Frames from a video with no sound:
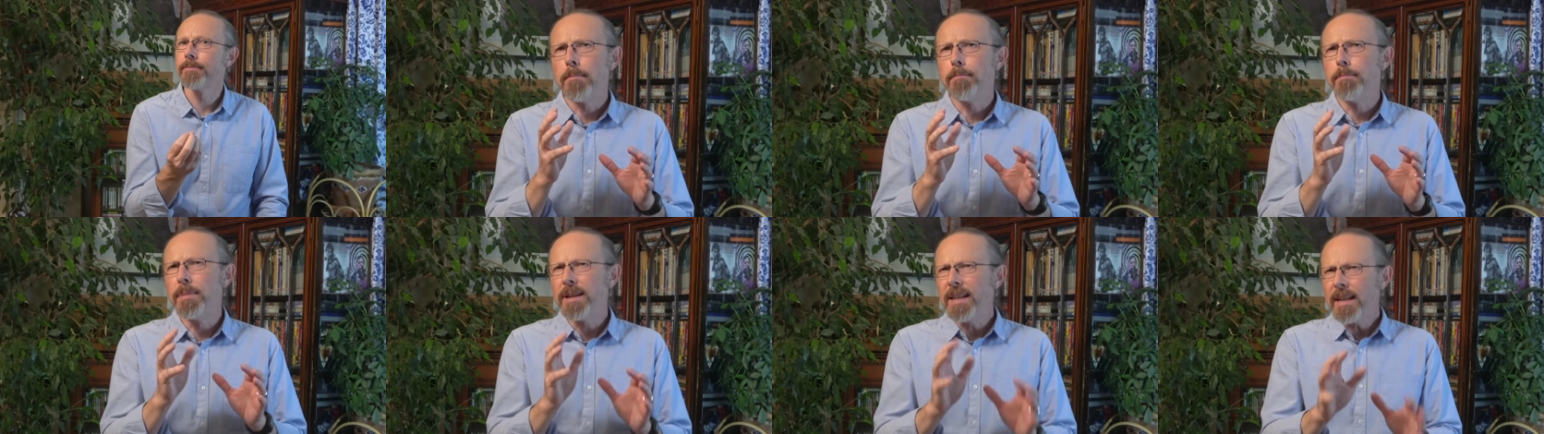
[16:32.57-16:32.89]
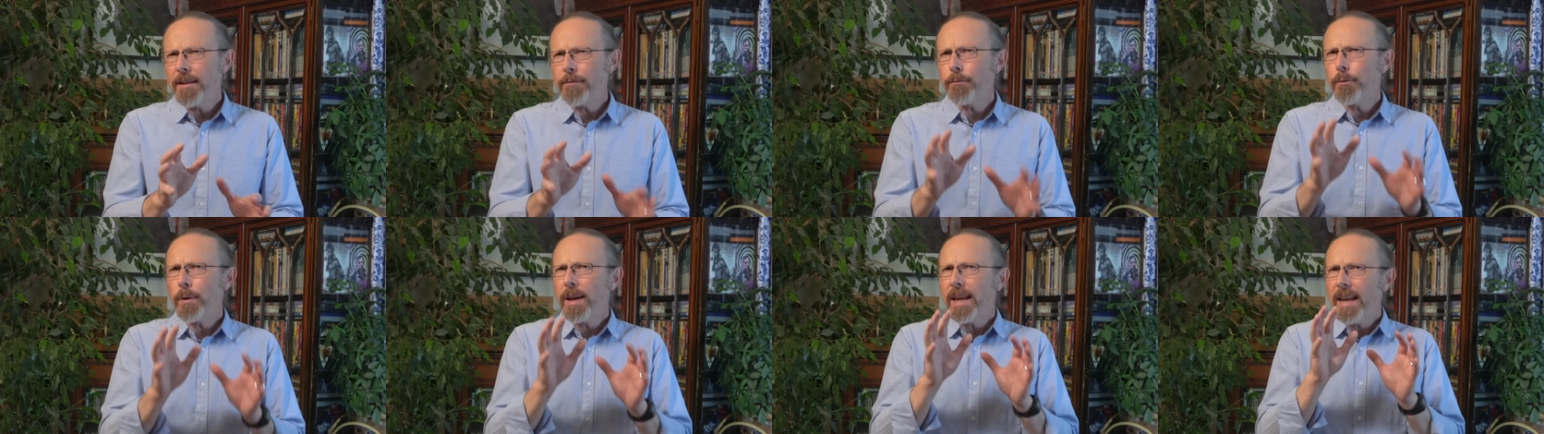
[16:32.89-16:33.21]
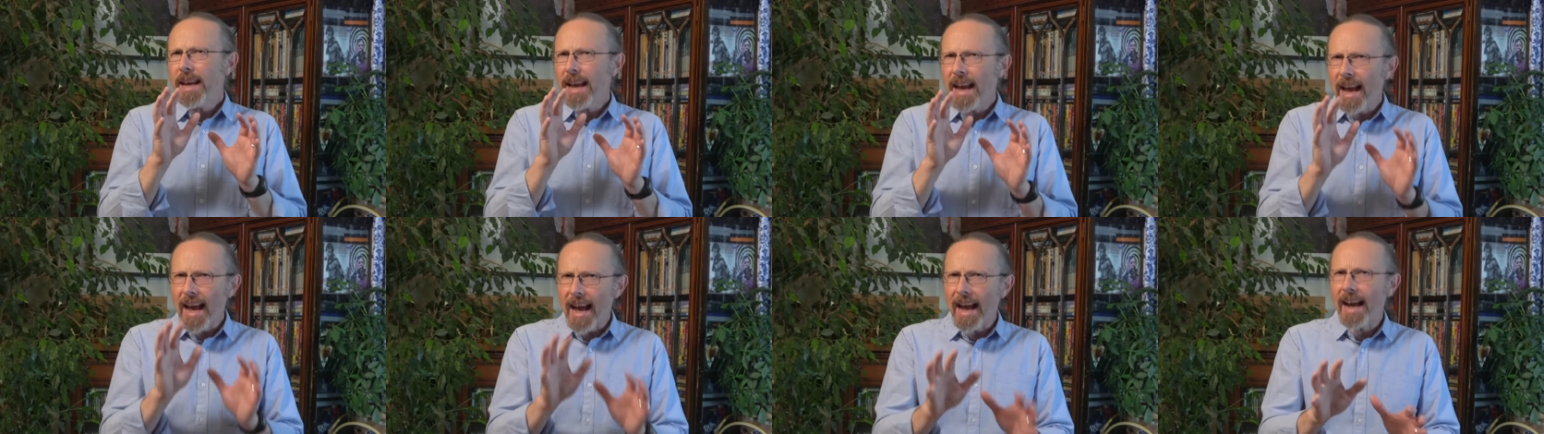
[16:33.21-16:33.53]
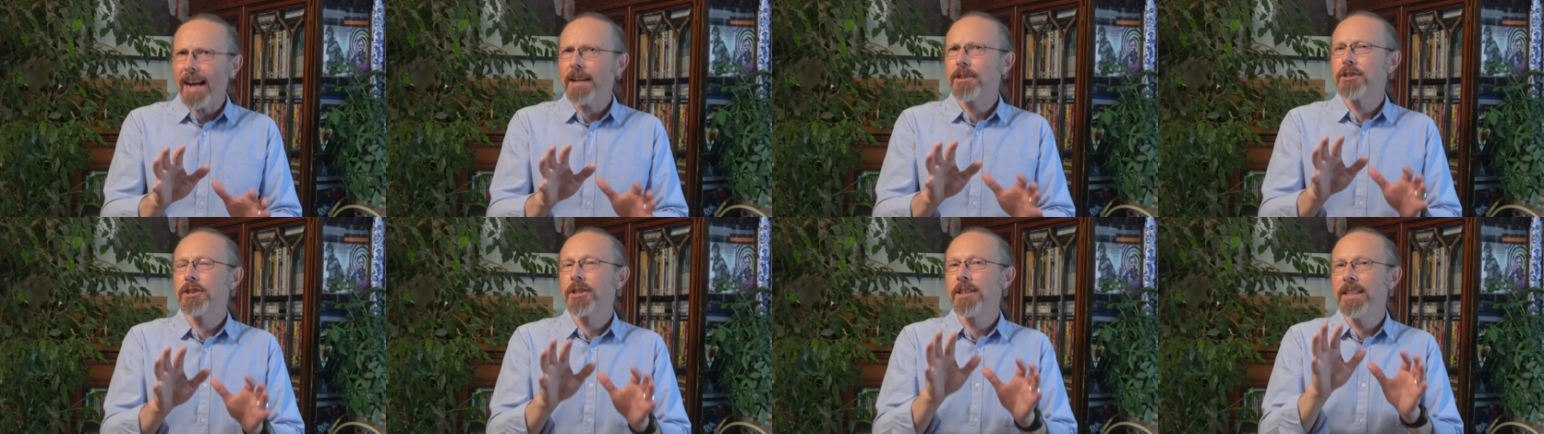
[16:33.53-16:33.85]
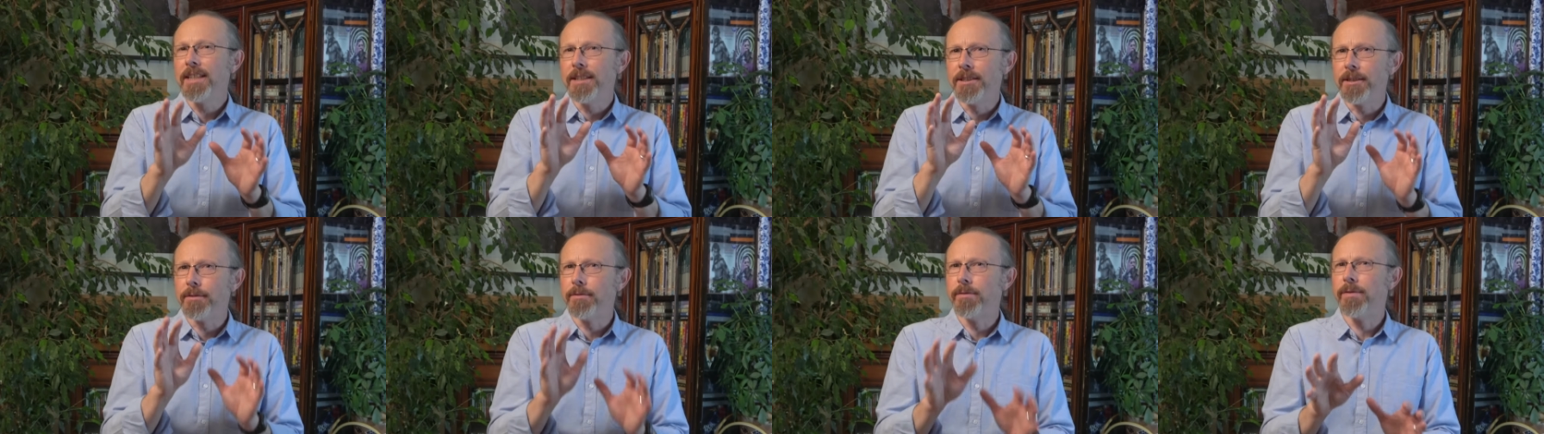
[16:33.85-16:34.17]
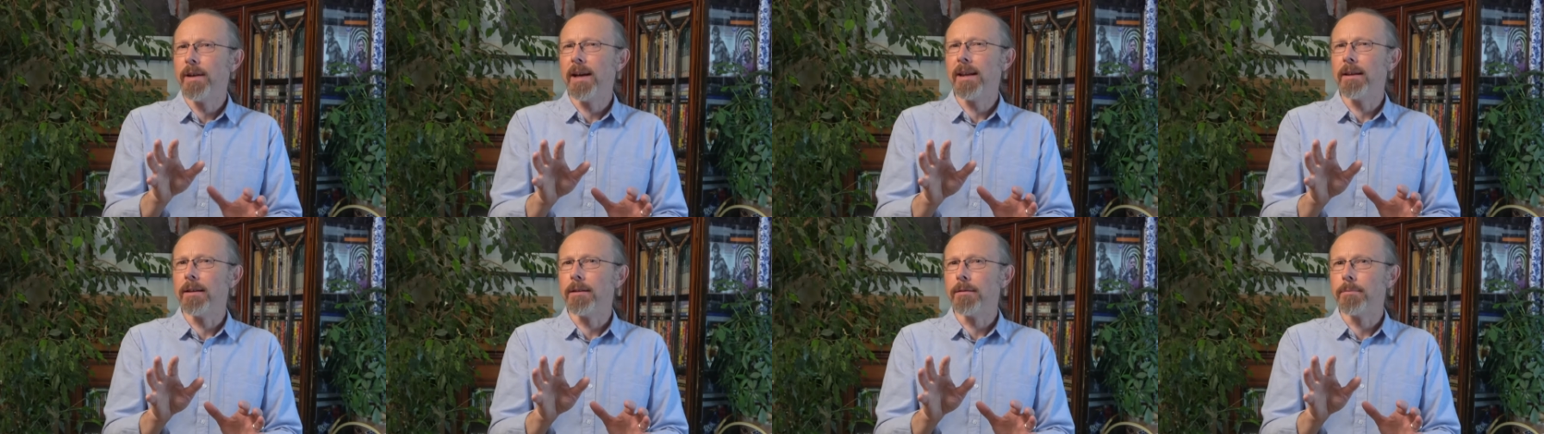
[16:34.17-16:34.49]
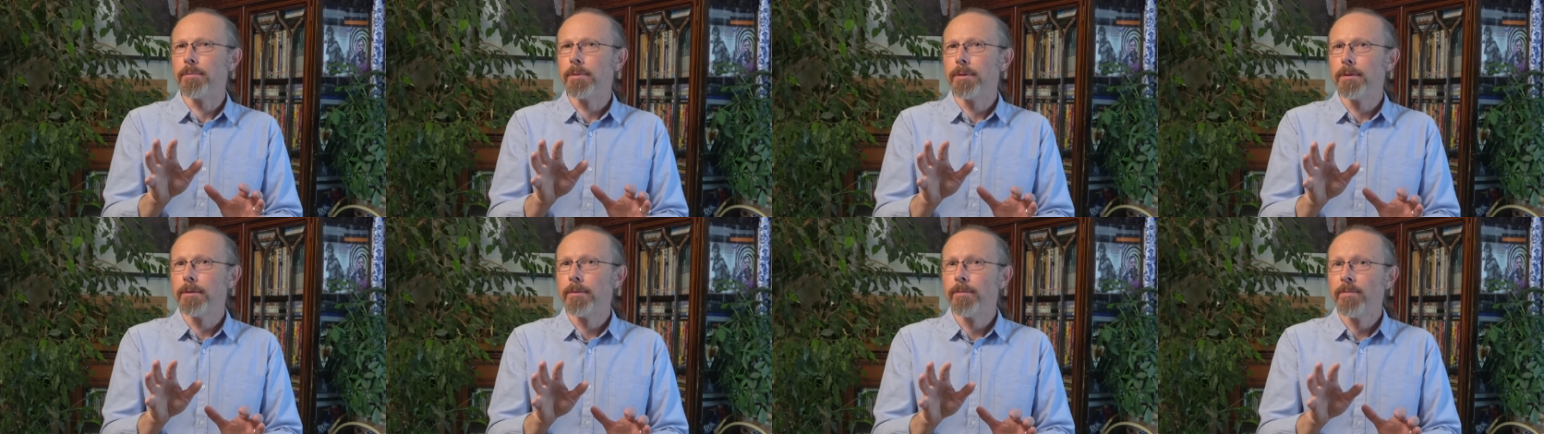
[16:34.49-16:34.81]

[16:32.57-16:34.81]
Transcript: But if we actually develop